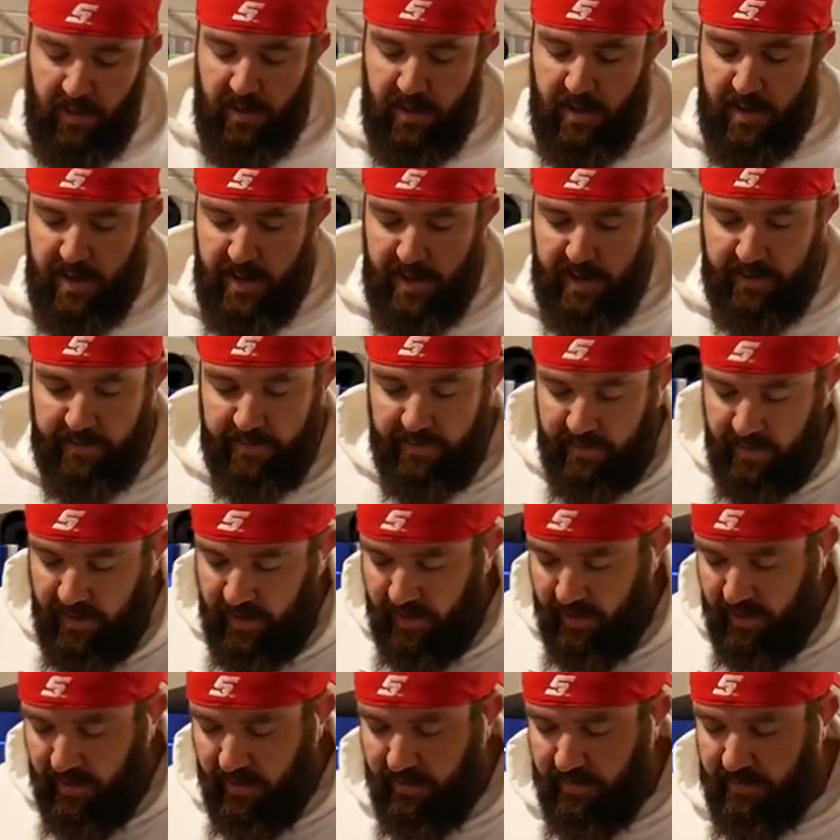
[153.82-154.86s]
Next
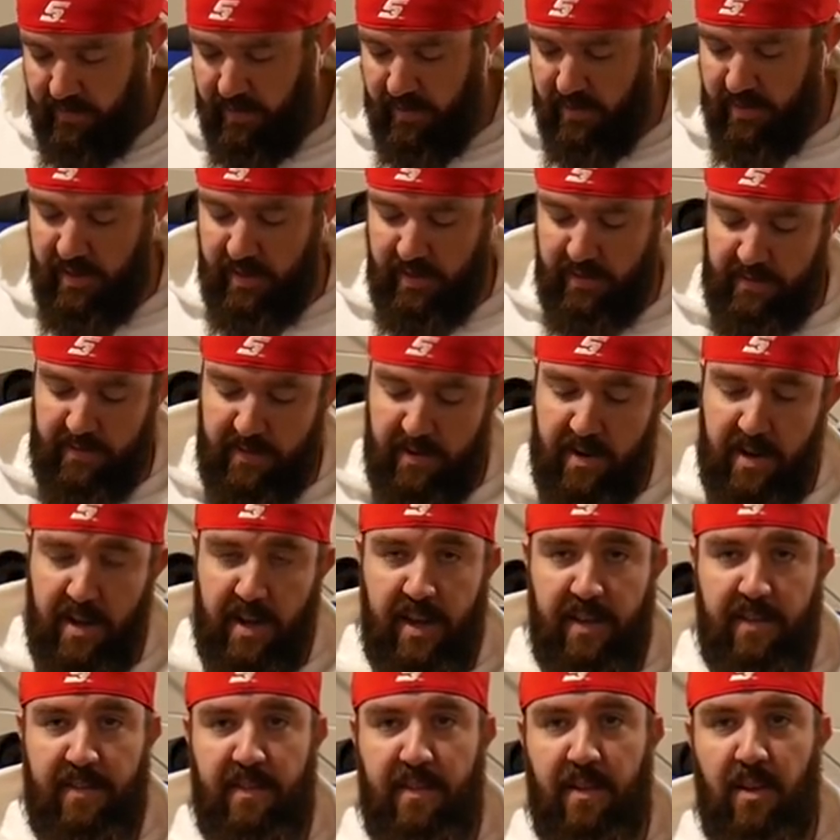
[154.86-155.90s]
is this
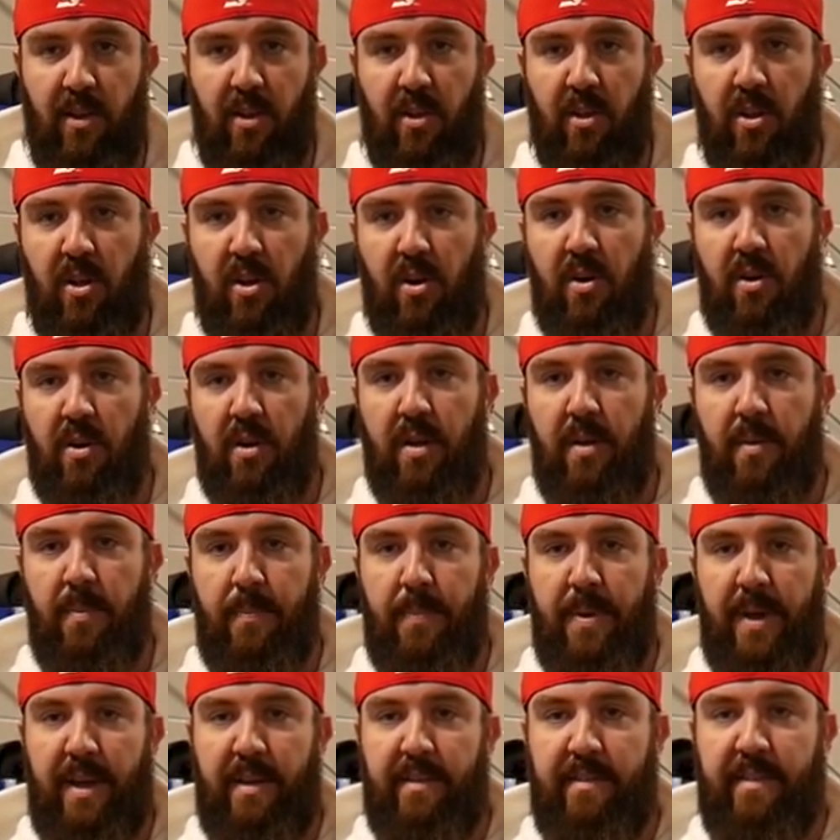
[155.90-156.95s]
nice long
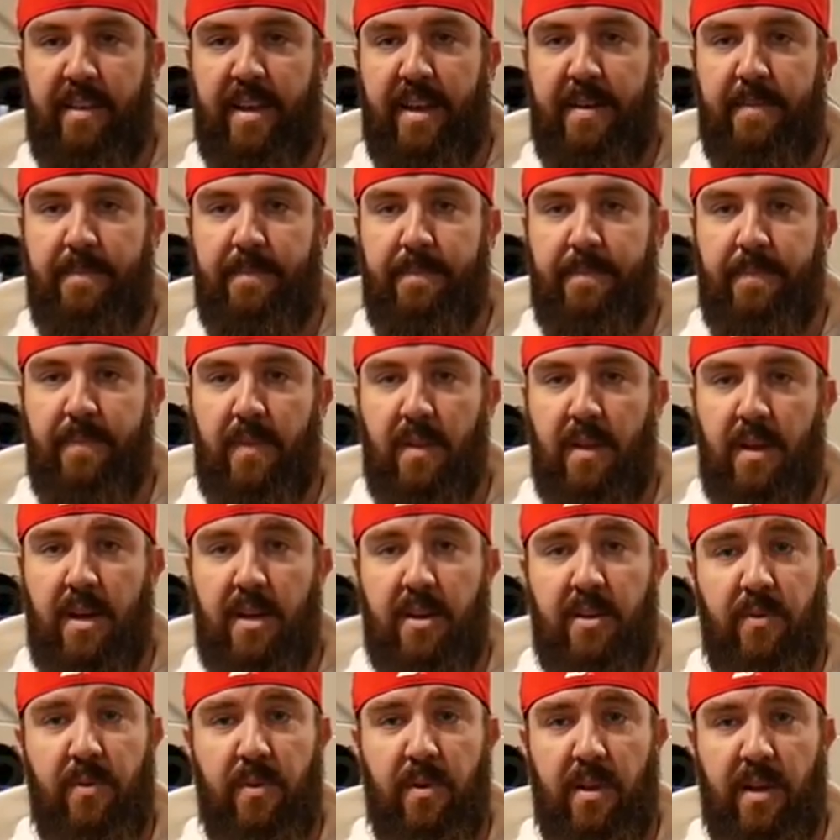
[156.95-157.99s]
pick set. I
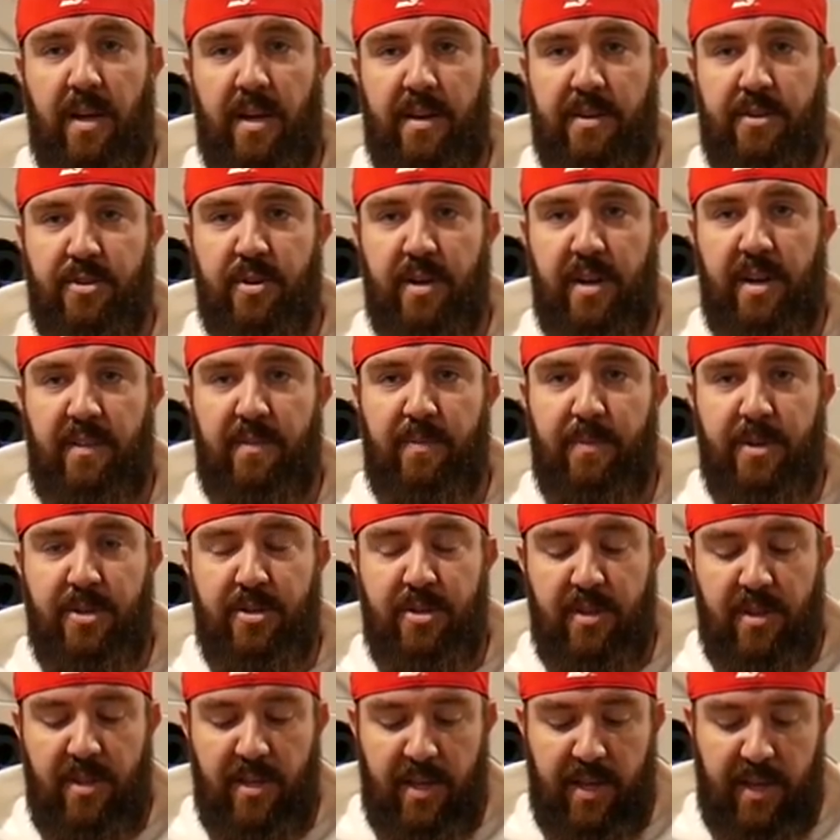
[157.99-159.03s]
do a lot of
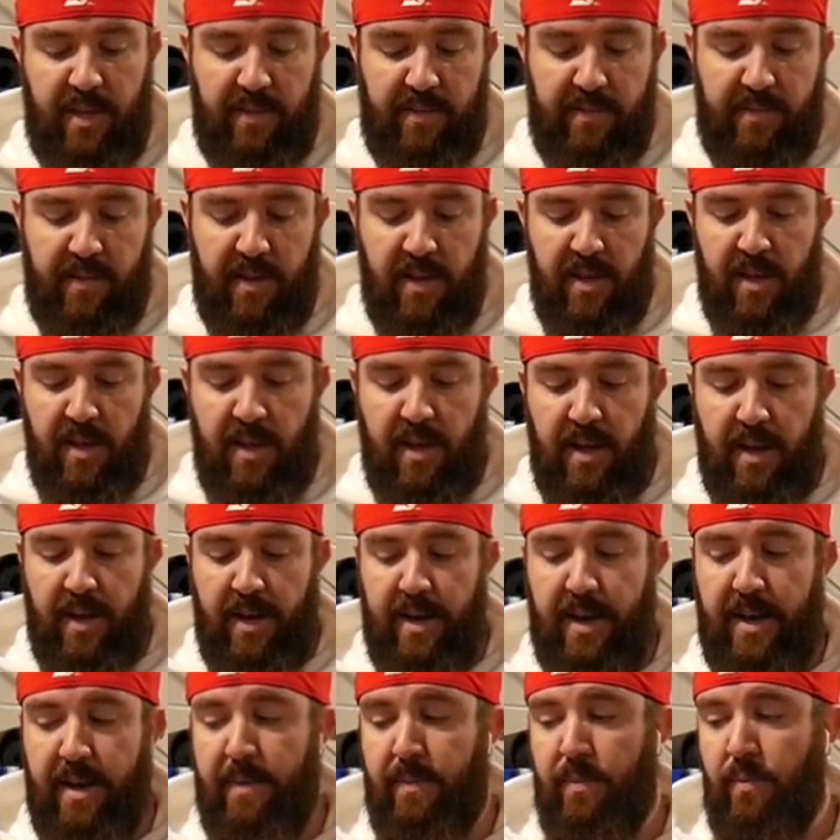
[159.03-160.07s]
transmission things.
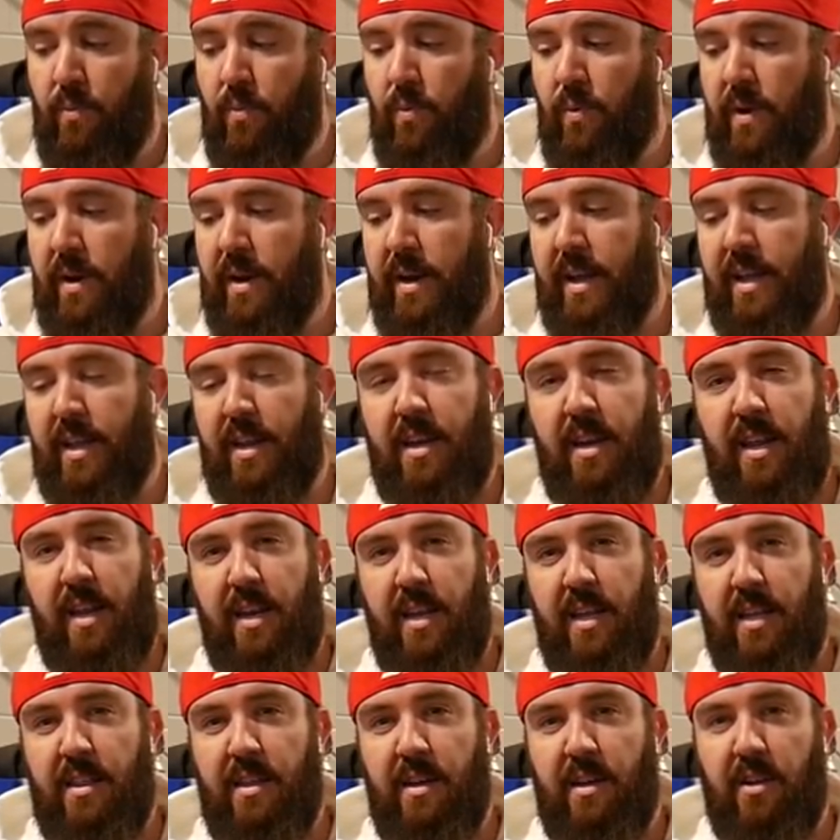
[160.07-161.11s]
When I need
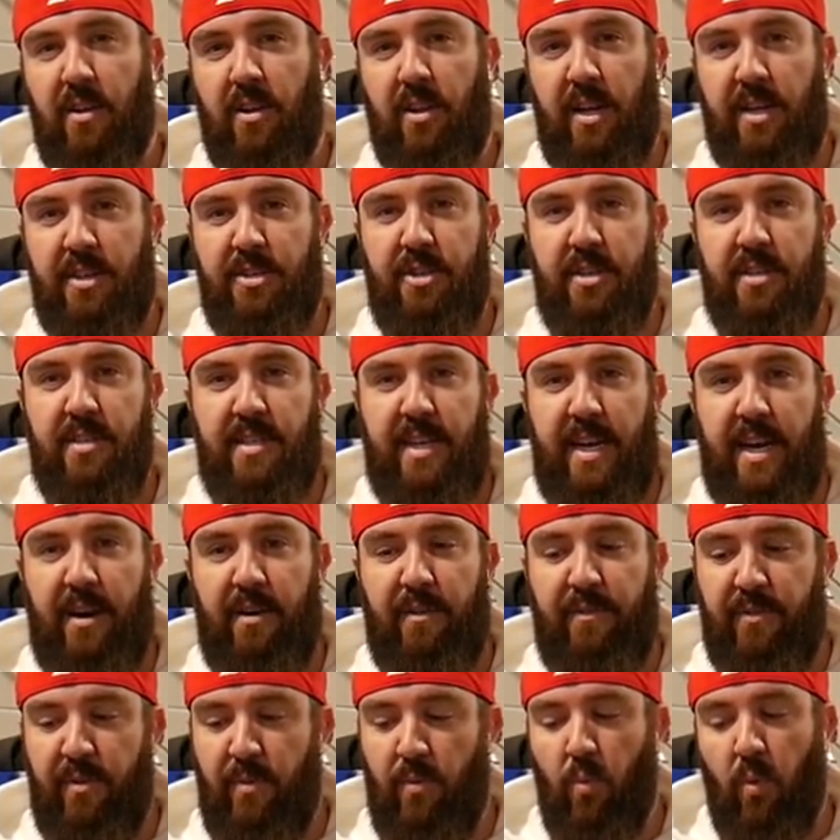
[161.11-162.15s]
to get the clutches
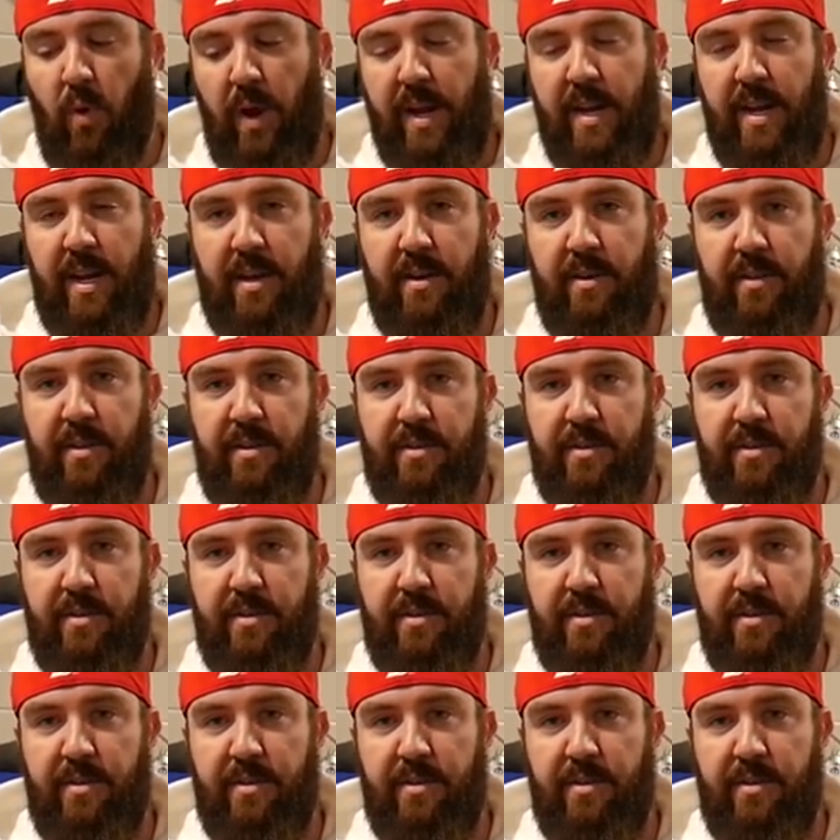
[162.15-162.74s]
out from way down in